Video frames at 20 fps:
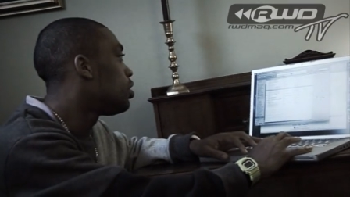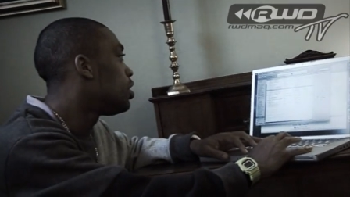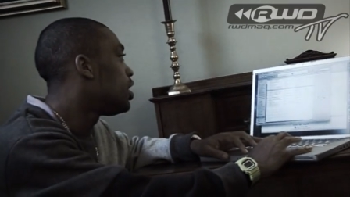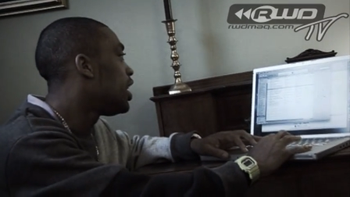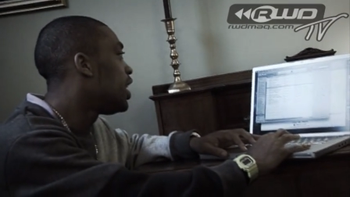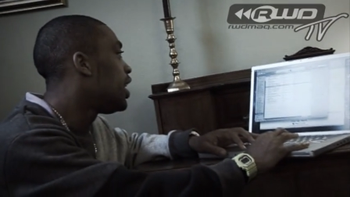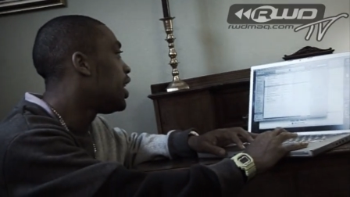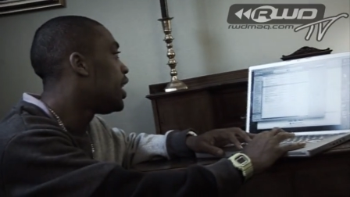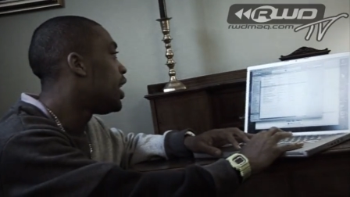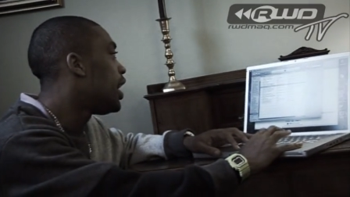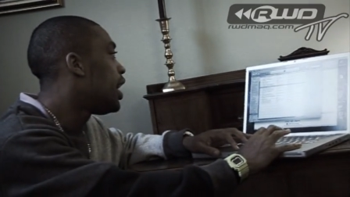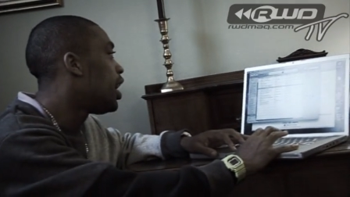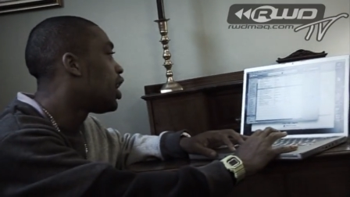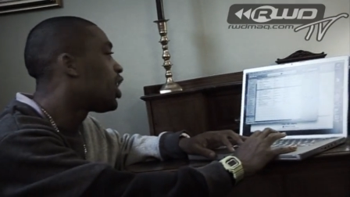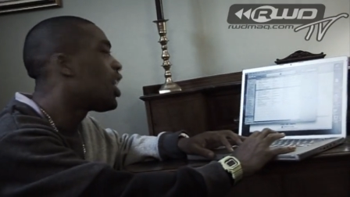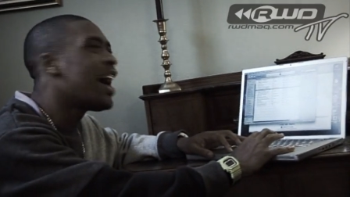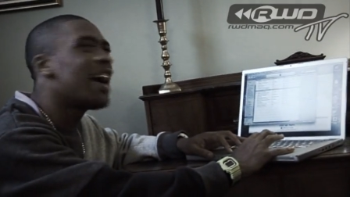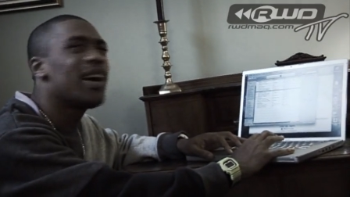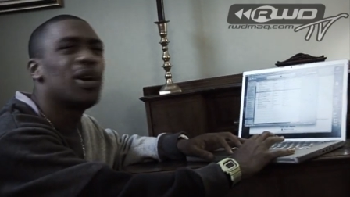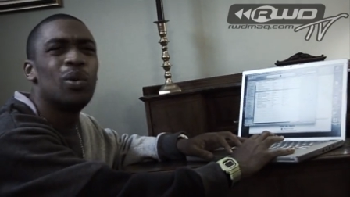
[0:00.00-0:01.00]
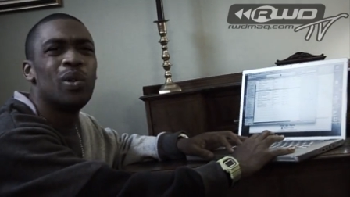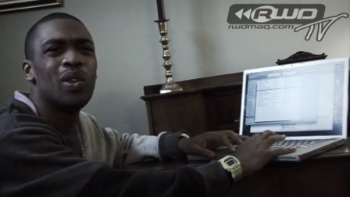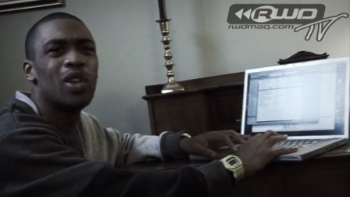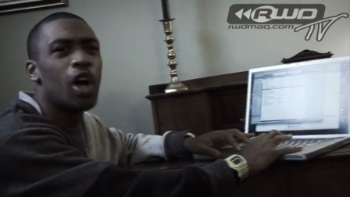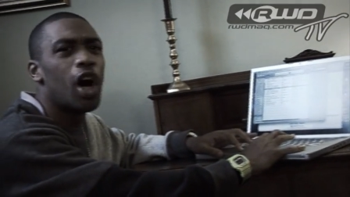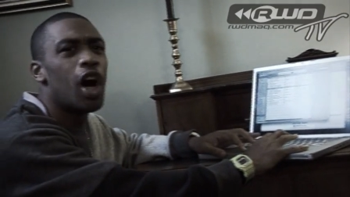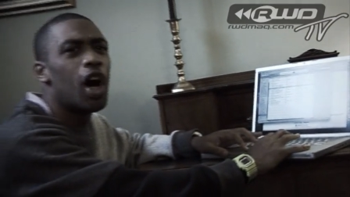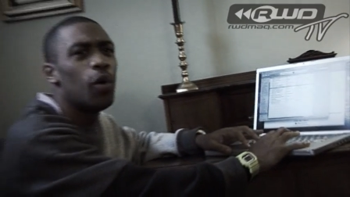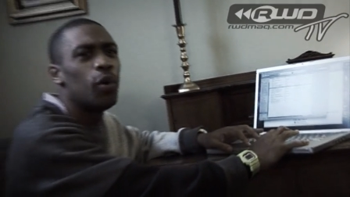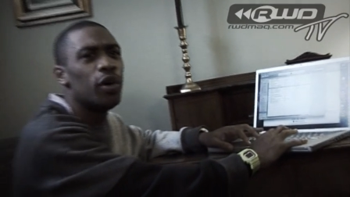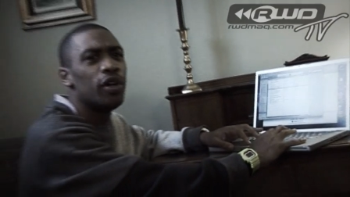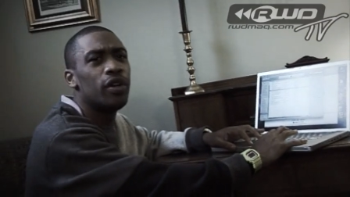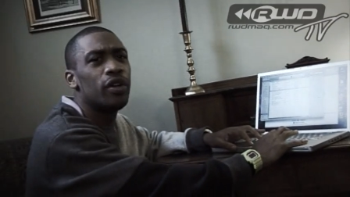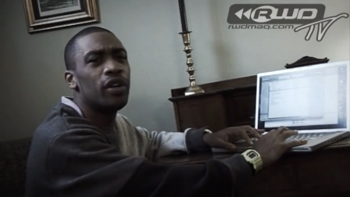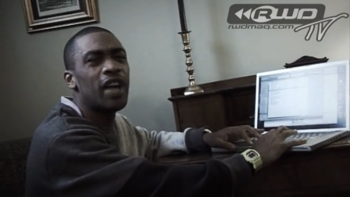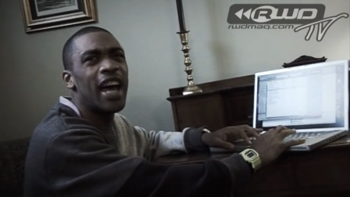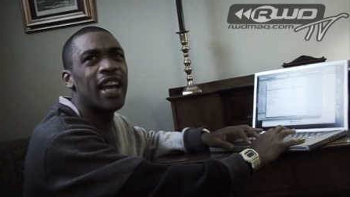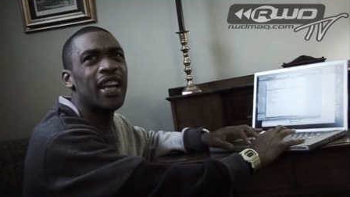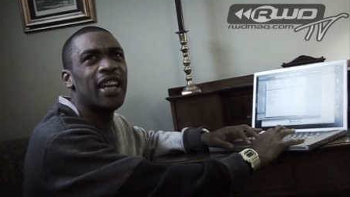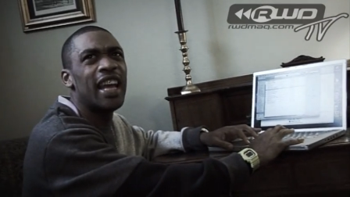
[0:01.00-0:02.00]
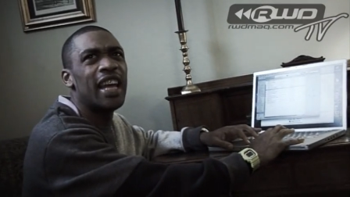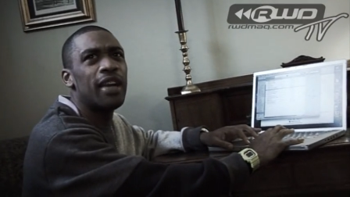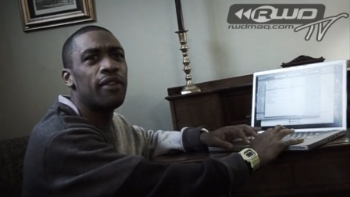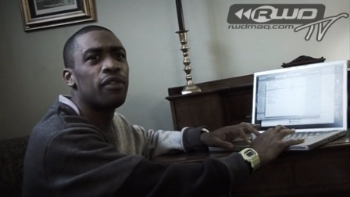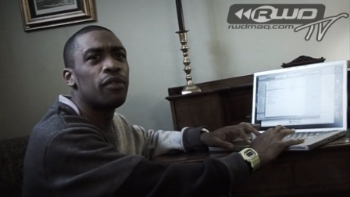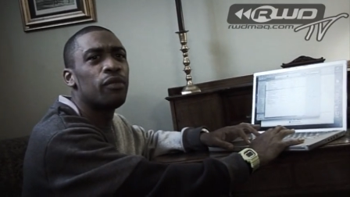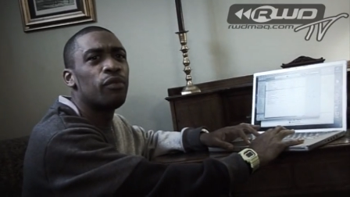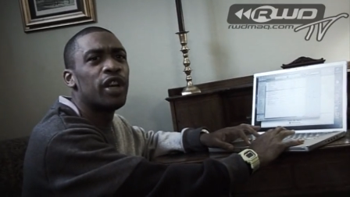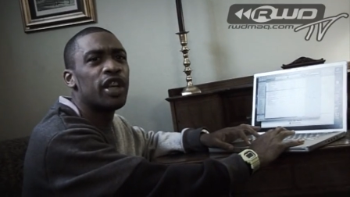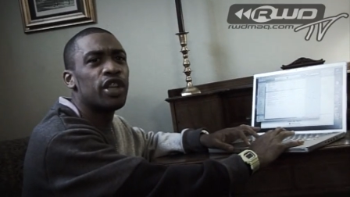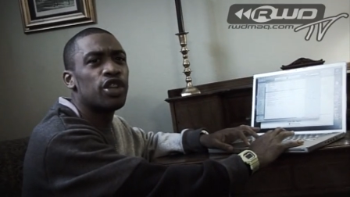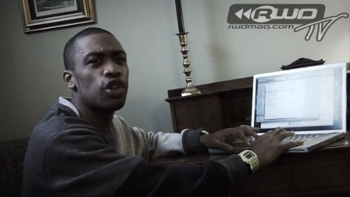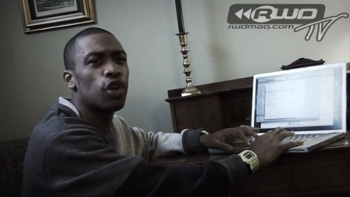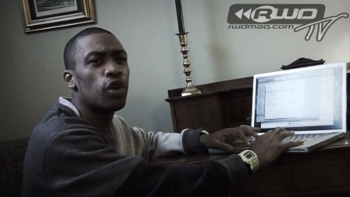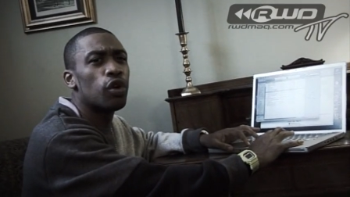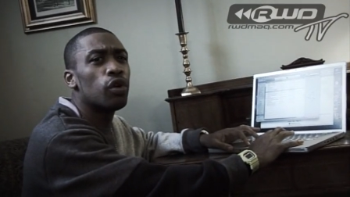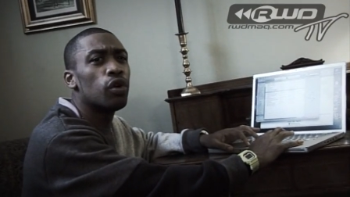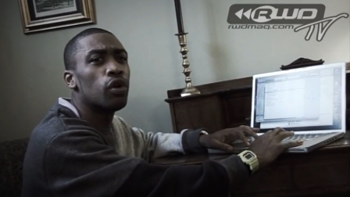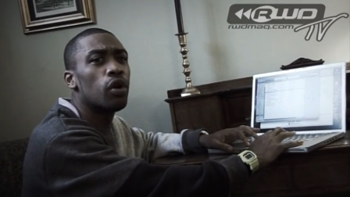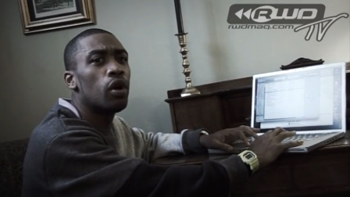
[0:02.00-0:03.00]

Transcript: on there. A guy called Darwood and Nathan Retro.